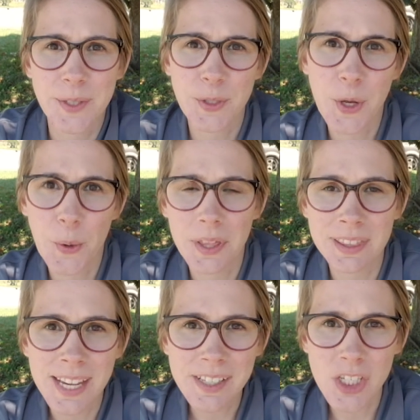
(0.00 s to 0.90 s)
so
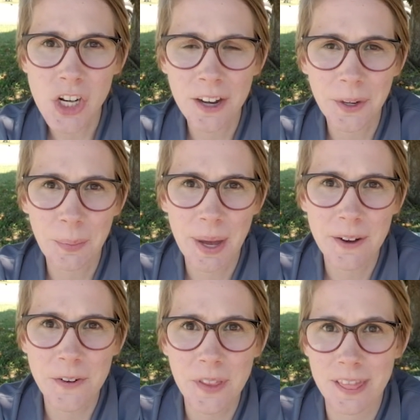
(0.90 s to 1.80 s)
let's talk
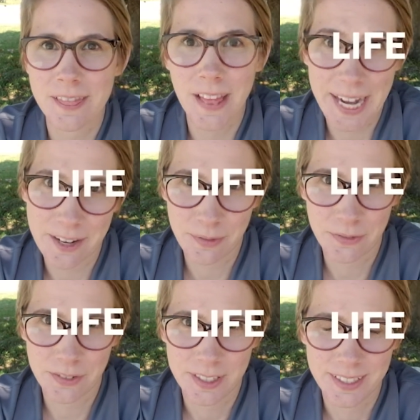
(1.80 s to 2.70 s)
about life.
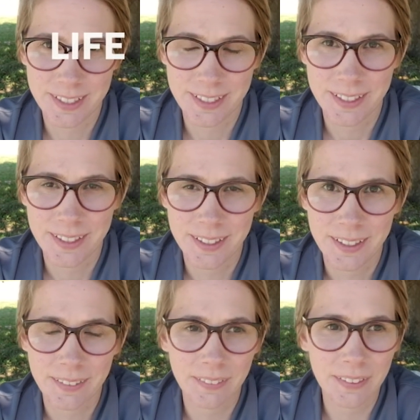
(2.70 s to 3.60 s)

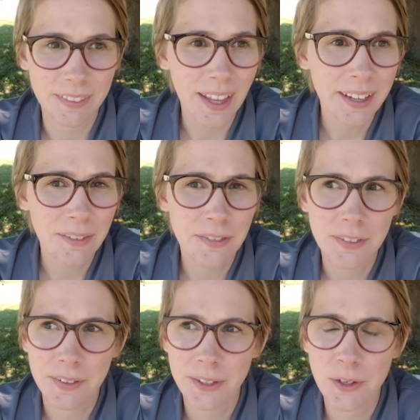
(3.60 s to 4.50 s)
Life,
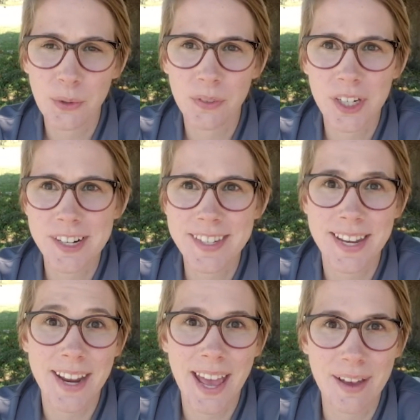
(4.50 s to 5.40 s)
the universe,
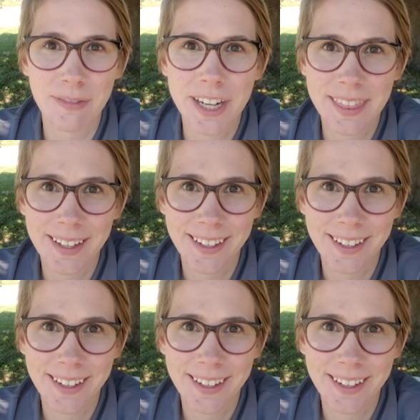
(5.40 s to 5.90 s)
and everything.